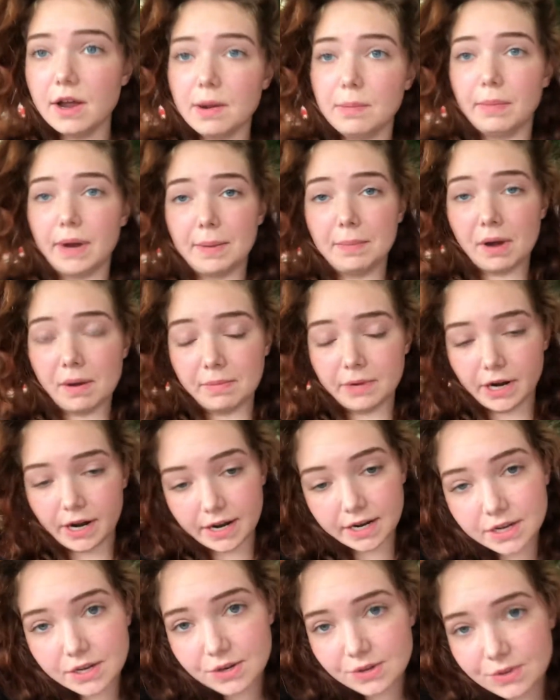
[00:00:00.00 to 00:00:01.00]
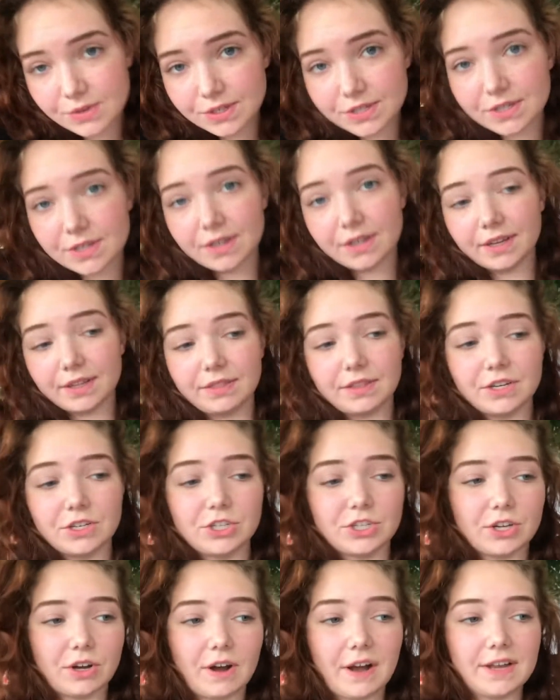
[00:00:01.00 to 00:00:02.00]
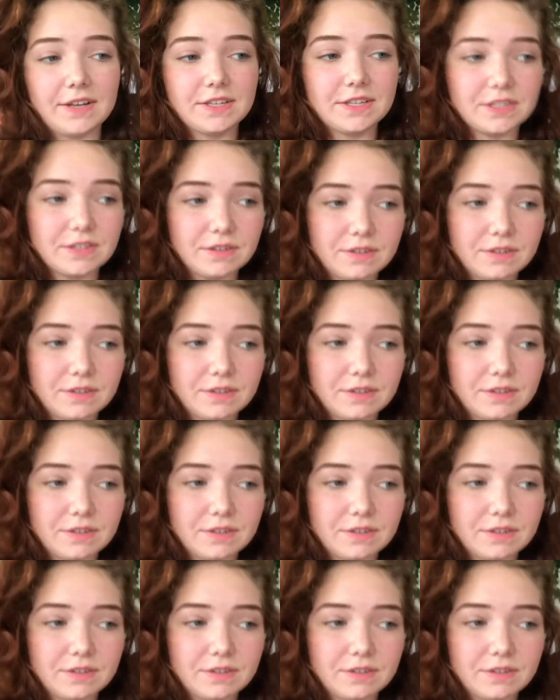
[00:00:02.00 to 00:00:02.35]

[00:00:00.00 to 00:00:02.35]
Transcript: my mom and I use to get these shots.